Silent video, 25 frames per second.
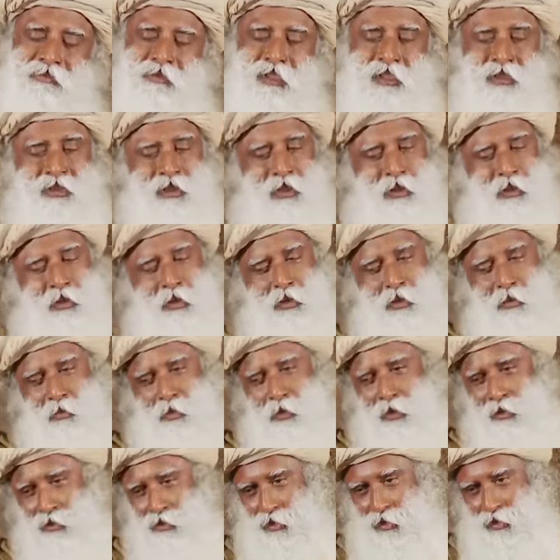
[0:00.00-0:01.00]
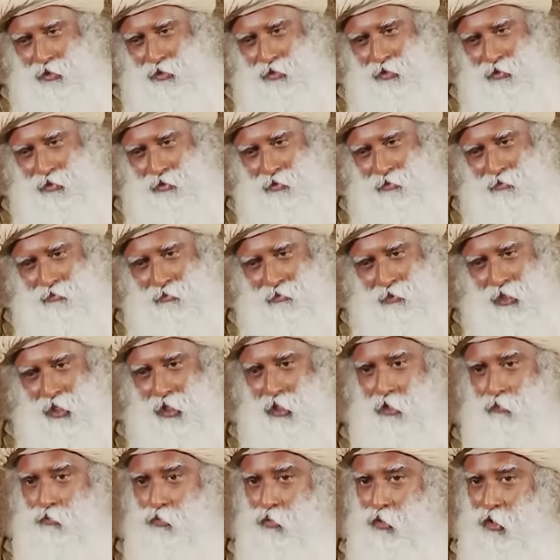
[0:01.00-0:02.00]
it's a long process.
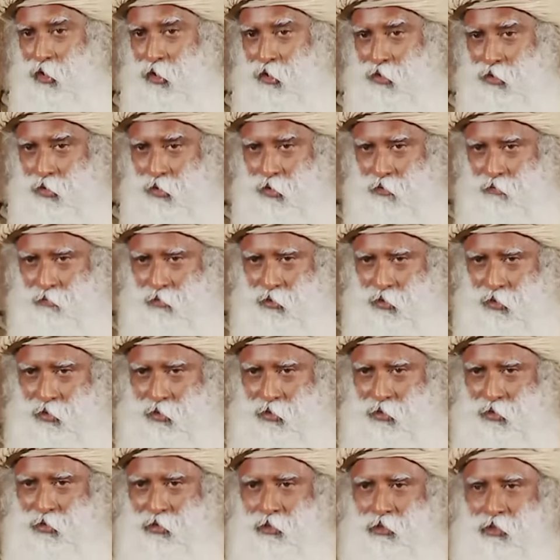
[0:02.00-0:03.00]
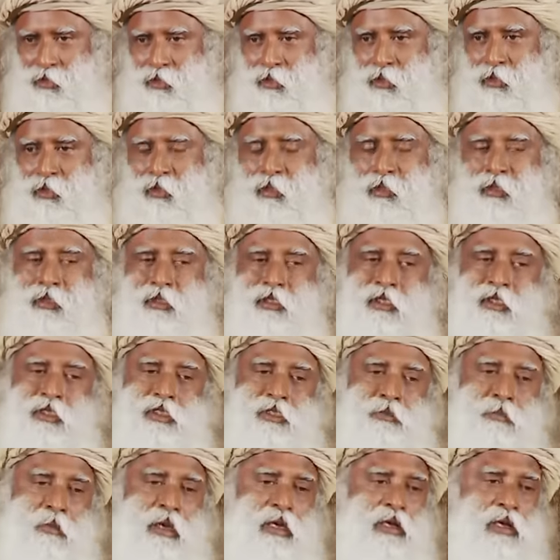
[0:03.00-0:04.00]
And if you get rid of this,
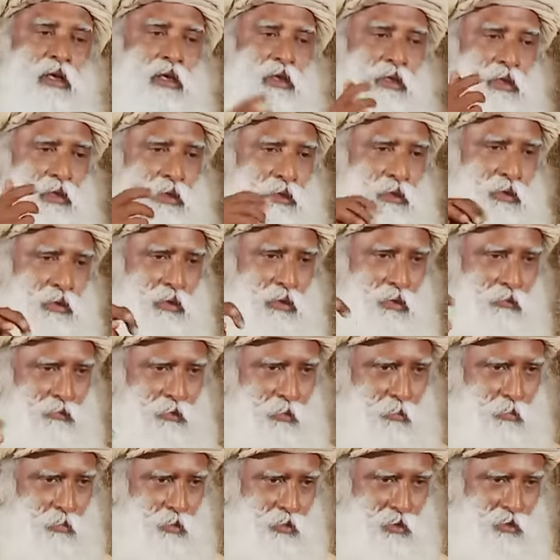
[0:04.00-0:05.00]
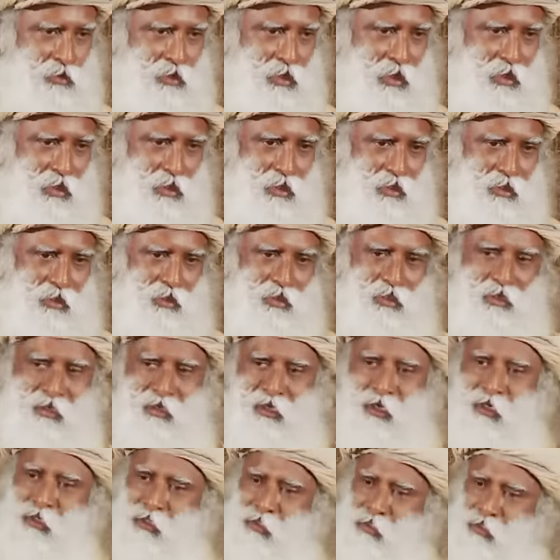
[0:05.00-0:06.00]
dismantling of the personality
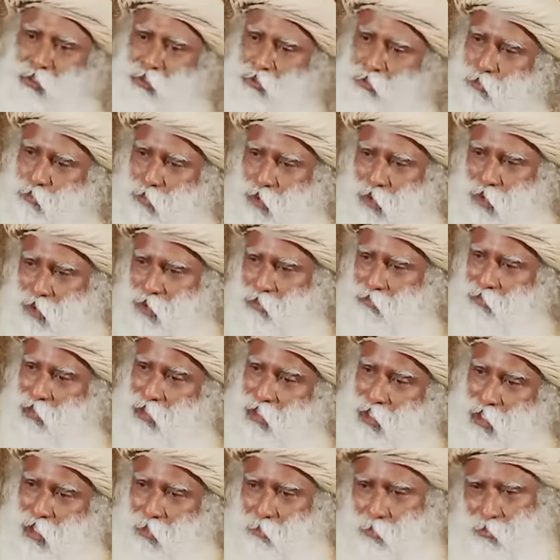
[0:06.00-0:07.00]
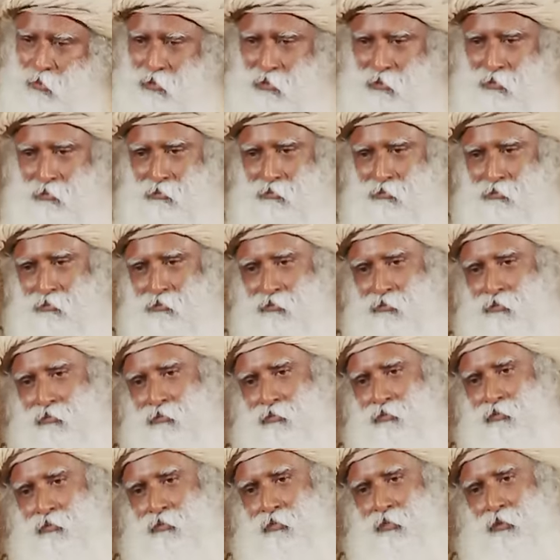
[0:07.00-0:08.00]
and the body will happen.
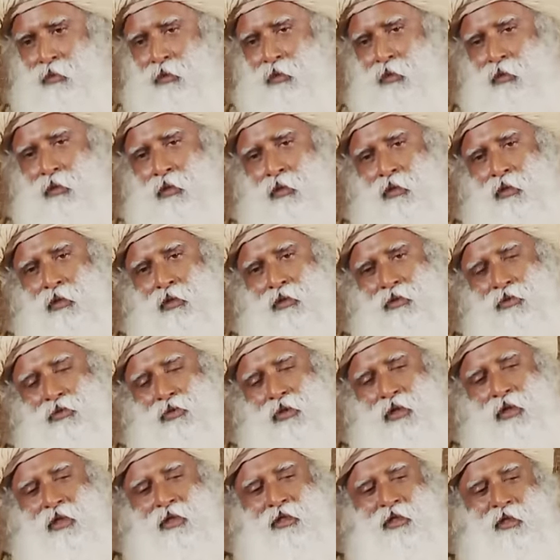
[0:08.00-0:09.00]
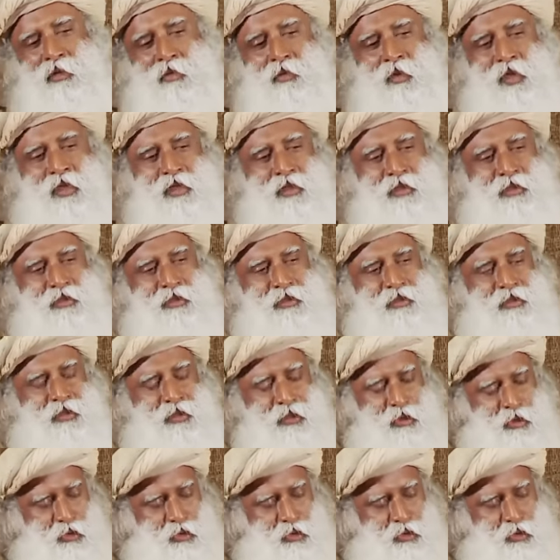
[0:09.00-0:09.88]
So another way is